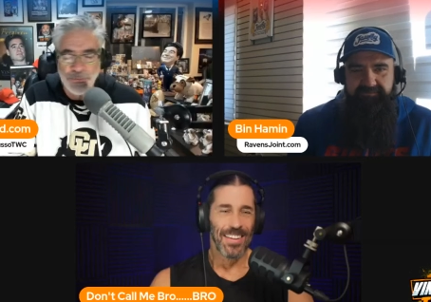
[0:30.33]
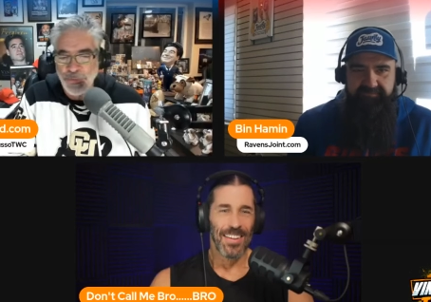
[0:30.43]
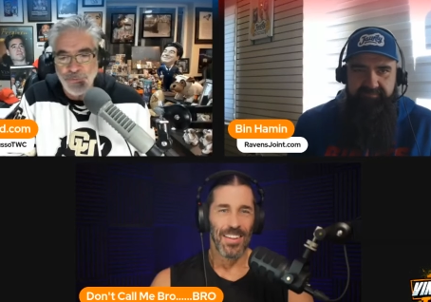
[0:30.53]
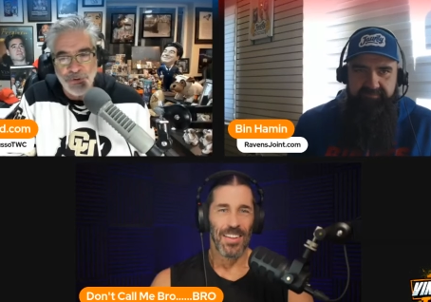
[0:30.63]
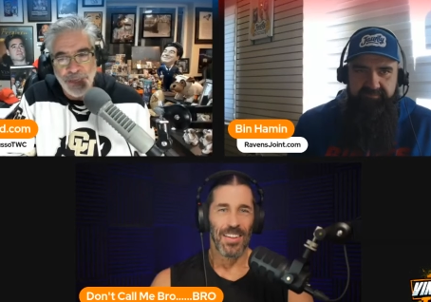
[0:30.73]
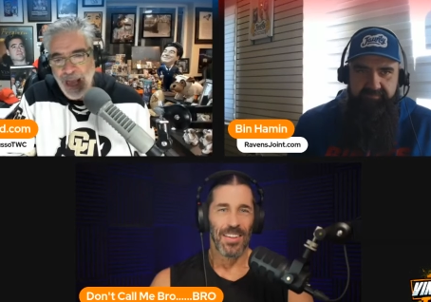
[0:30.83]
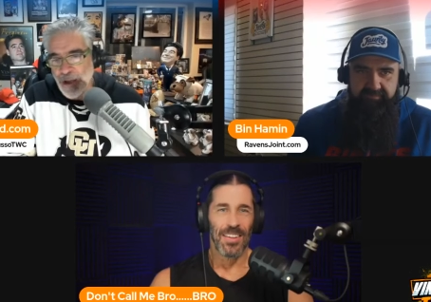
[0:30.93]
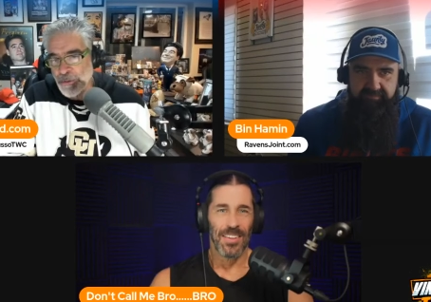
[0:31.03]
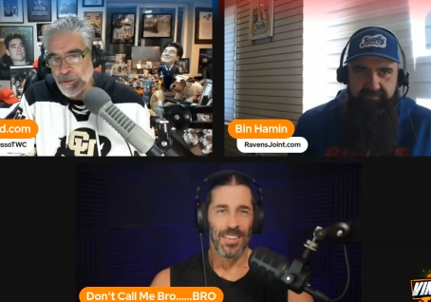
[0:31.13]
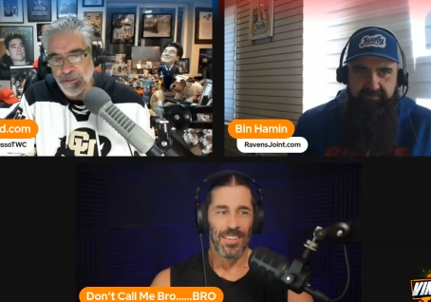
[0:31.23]
Speaker 1: for three
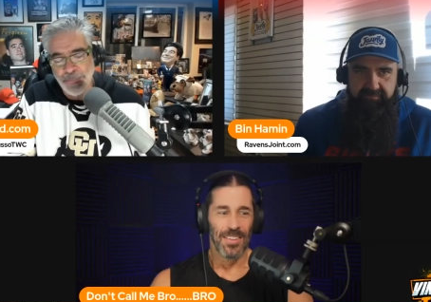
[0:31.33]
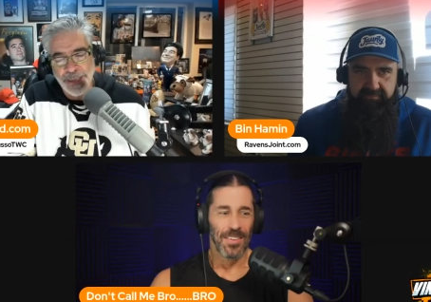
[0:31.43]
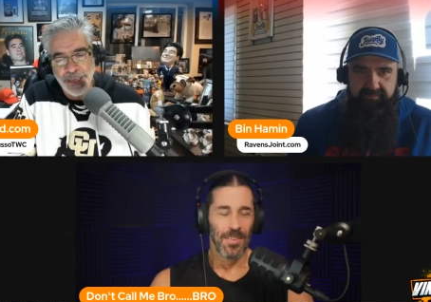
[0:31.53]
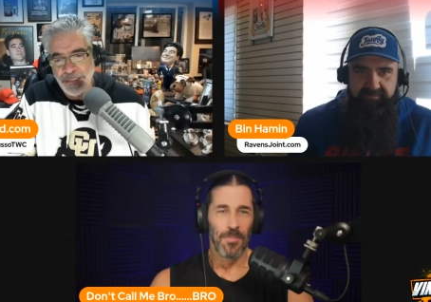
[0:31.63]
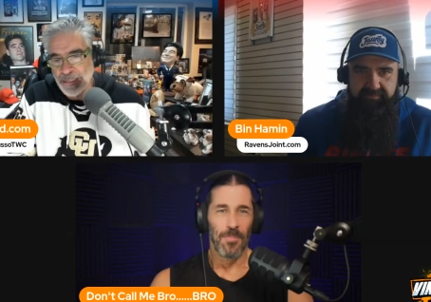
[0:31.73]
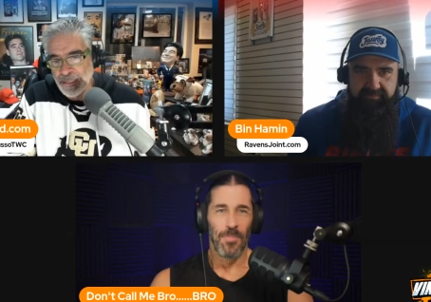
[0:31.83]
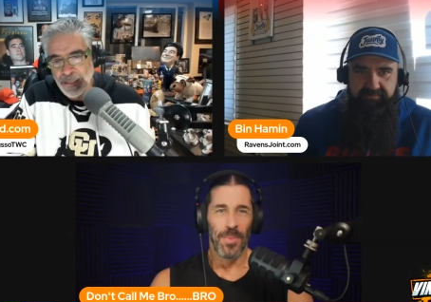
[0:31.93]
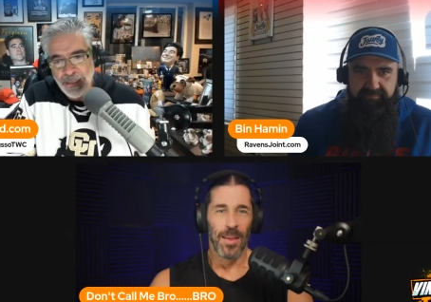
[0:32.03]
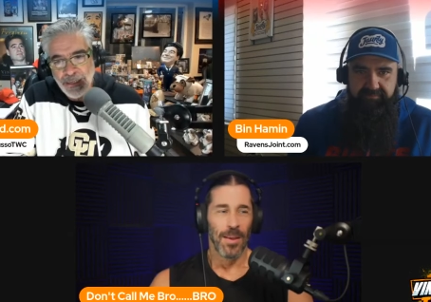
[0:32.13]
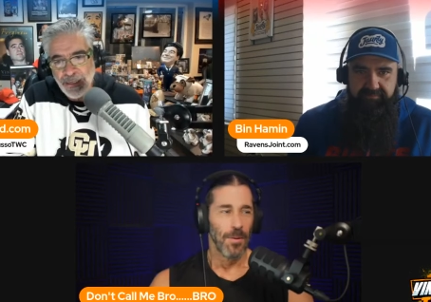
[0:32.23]
hours, man.
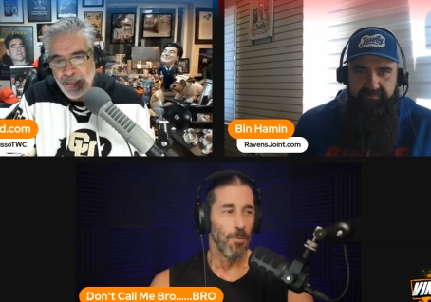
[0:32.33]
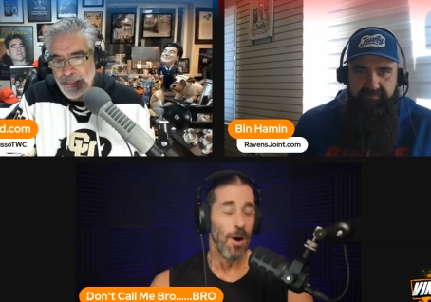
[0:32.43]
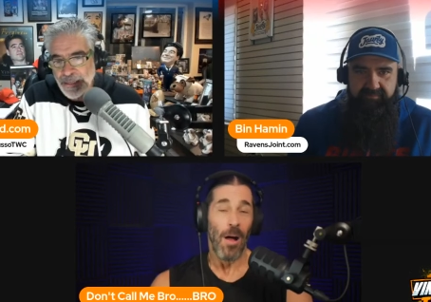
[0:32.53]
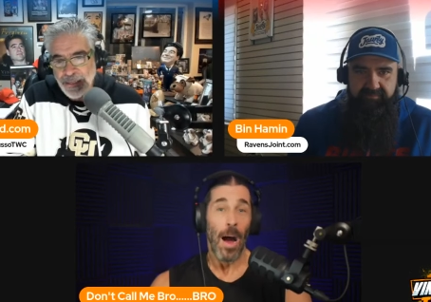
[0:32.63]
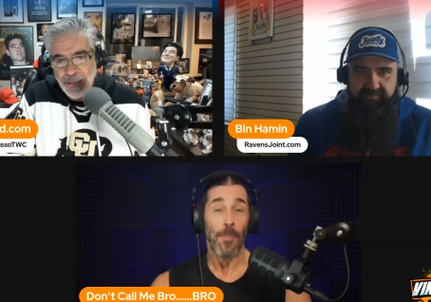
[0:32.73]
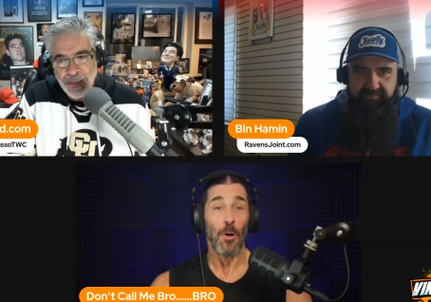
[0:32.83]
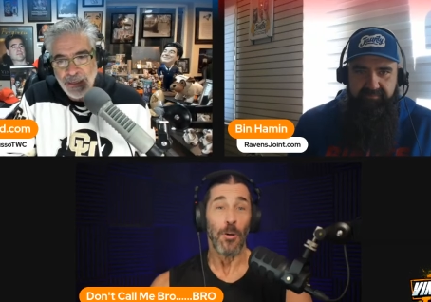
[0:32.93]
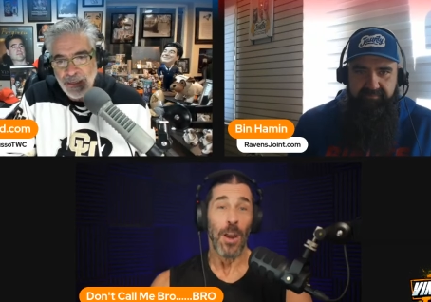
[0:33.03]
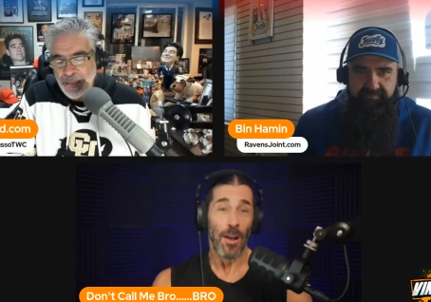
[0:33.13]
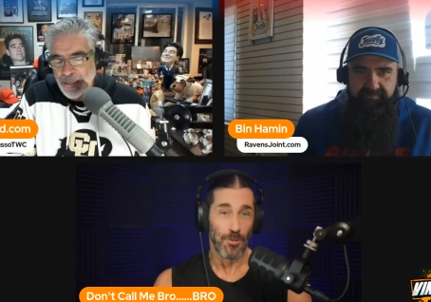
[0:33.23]
Speaker 2: Well, I'm
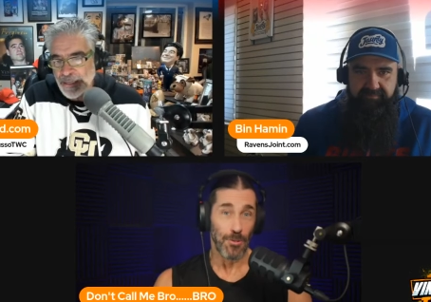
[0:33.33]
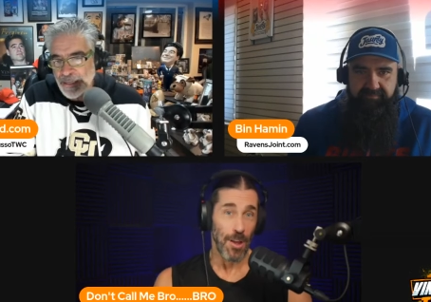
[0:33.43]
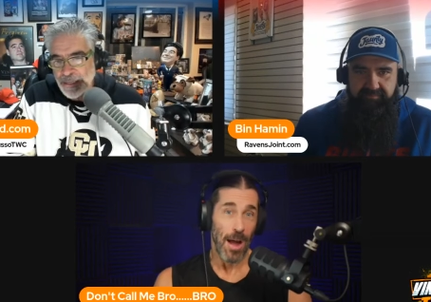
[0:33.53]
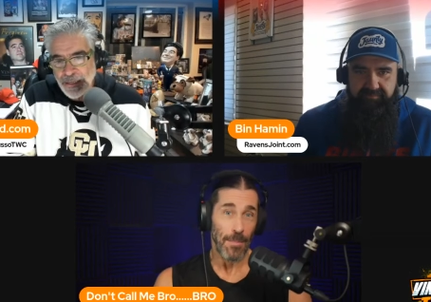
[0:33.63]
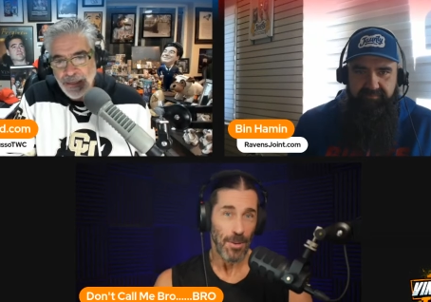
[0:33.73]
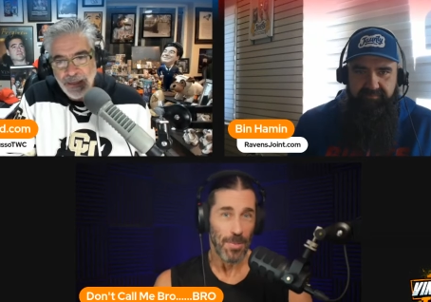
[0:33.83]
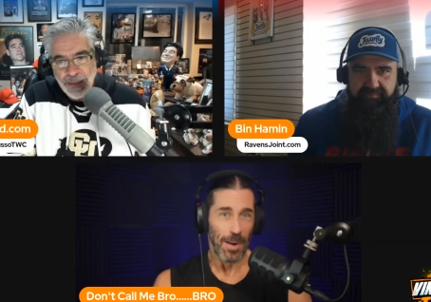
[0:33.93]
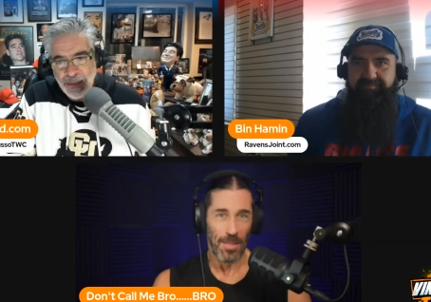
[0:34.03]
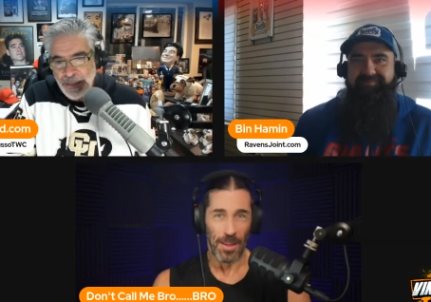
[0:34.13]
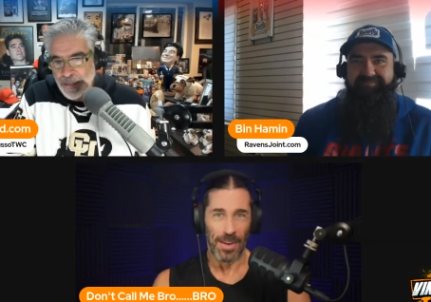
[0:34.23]
no Nostradamus,
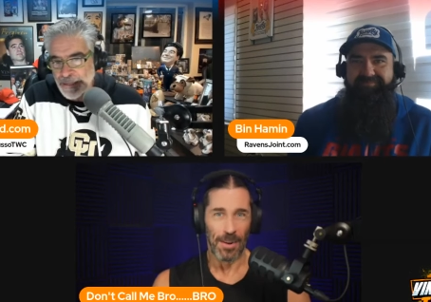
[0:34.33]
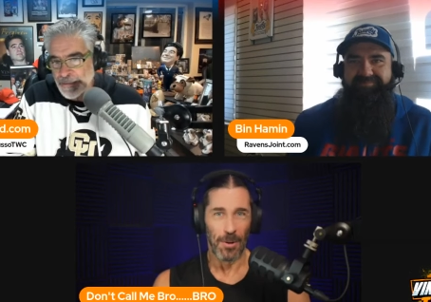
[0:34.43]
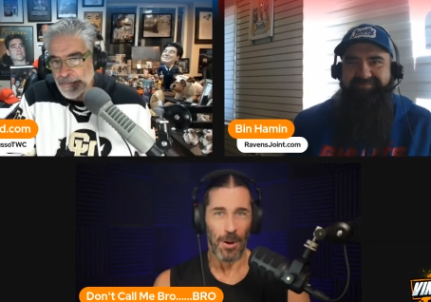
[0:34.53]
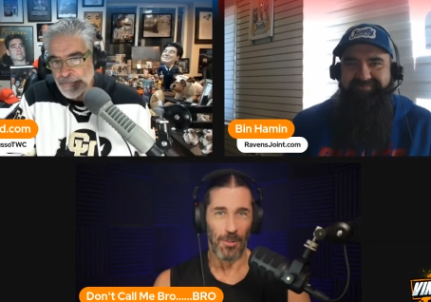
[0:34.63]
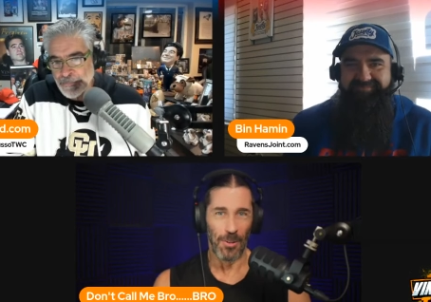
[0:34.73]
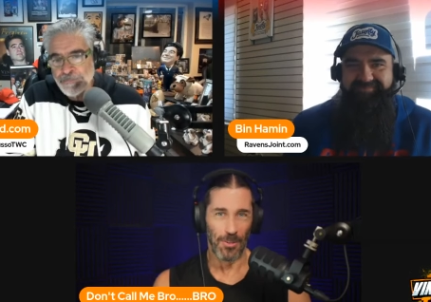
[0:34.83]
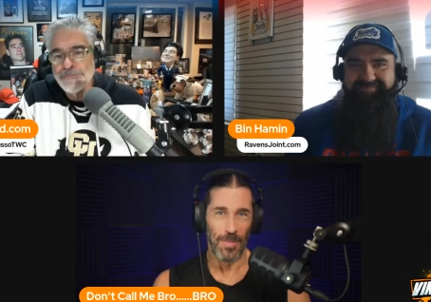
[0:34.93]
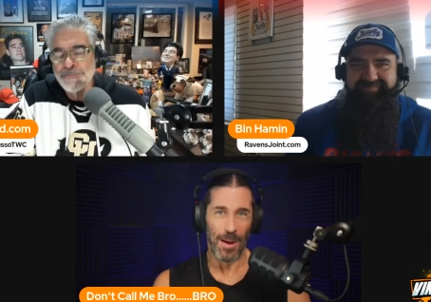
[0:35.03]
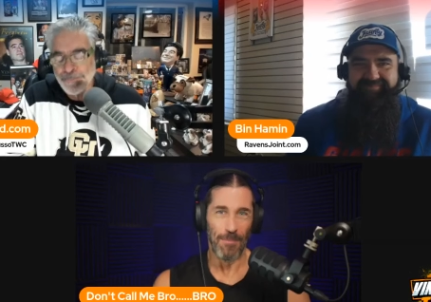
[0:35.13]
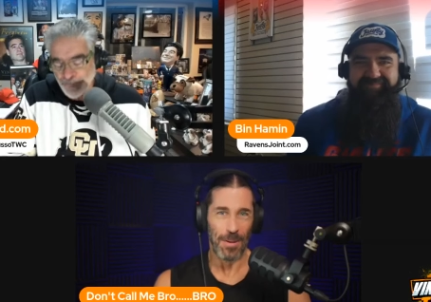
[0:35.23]
but I think I called this
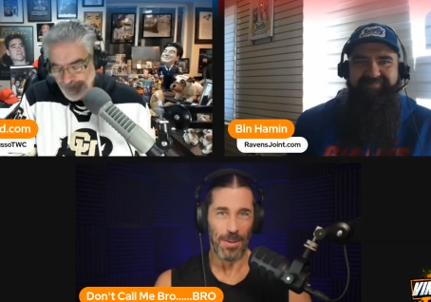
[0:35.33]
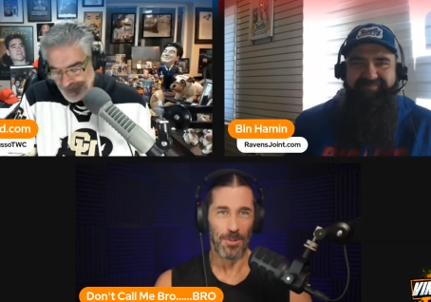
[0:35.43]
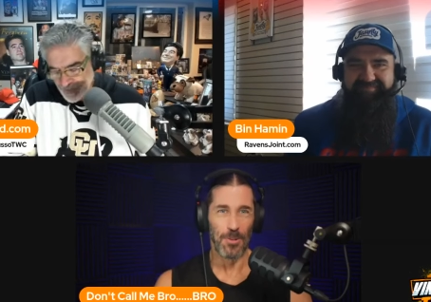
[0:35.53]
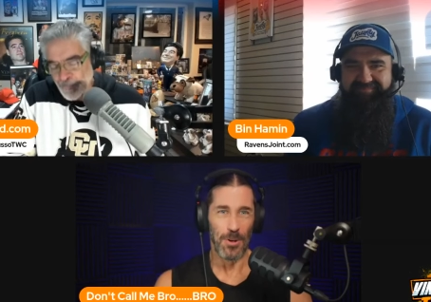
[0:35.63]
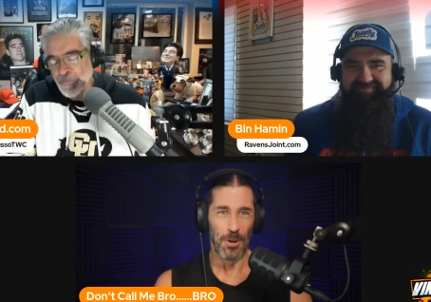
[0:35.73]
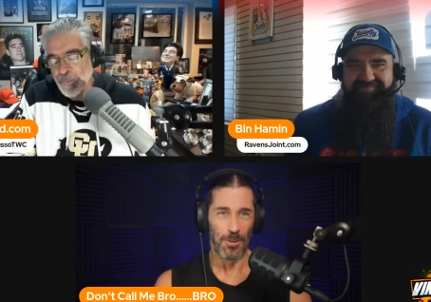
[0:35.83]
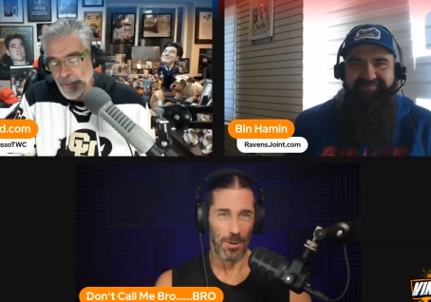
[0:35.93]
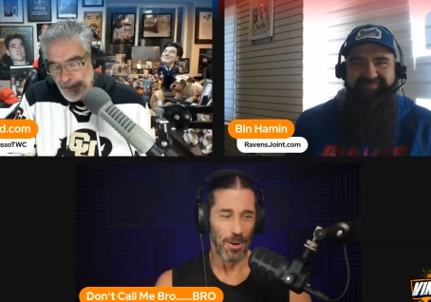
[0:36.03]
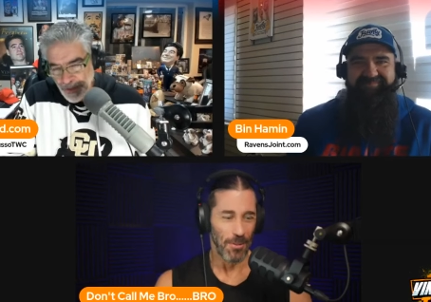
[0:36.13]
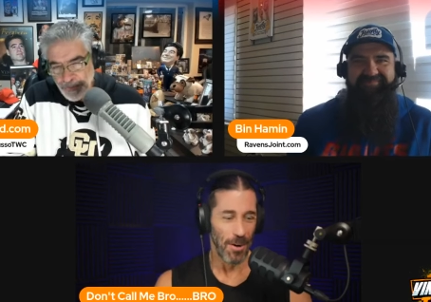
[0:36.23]
about maybe two years
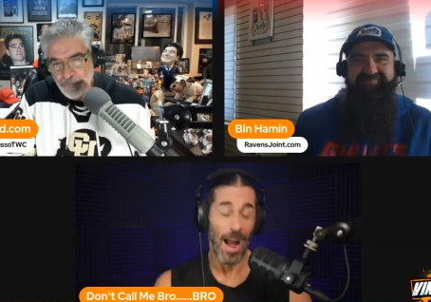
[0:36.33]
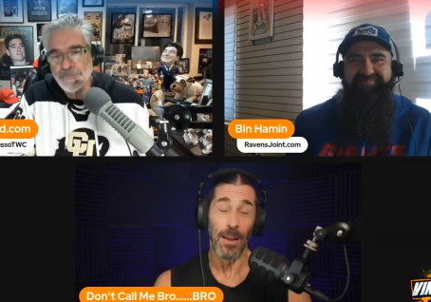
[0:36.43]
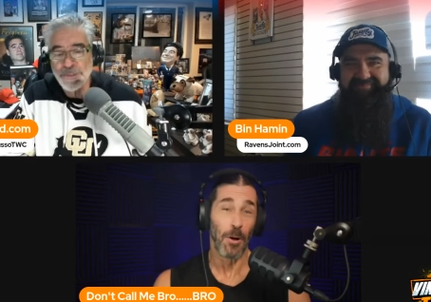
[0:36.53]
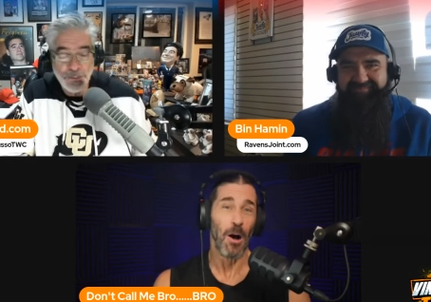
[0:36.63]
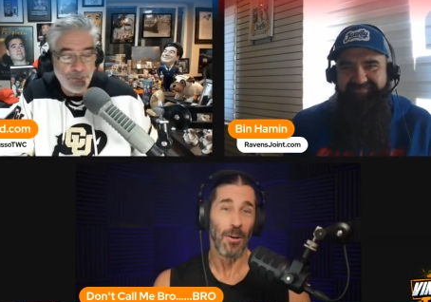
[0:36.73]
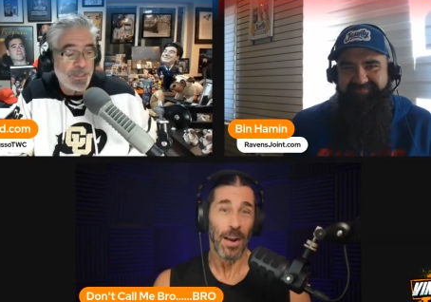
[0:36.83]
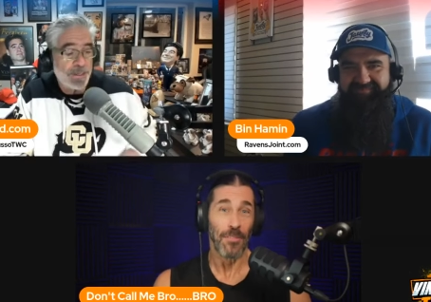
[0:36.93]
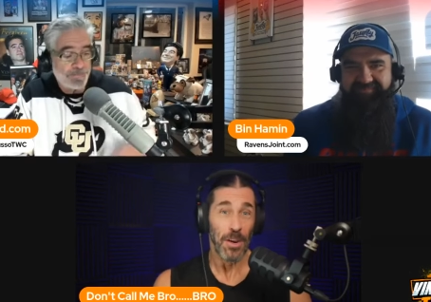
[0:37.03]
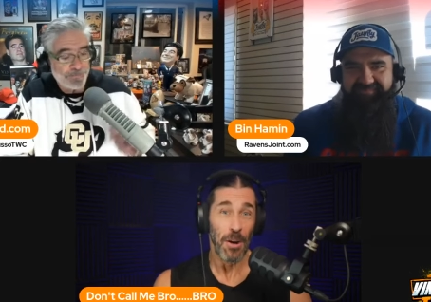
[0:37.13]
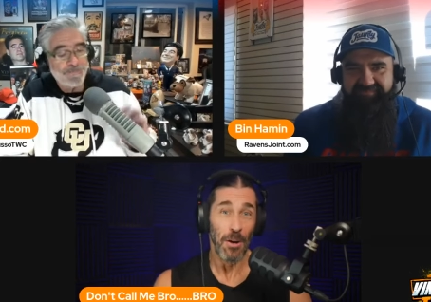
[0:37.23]
ago, right? I call it
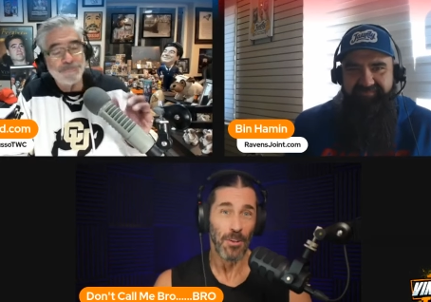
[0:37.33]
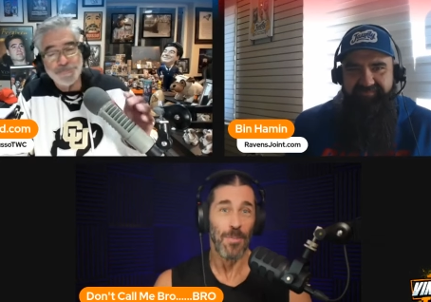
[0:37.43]
every year.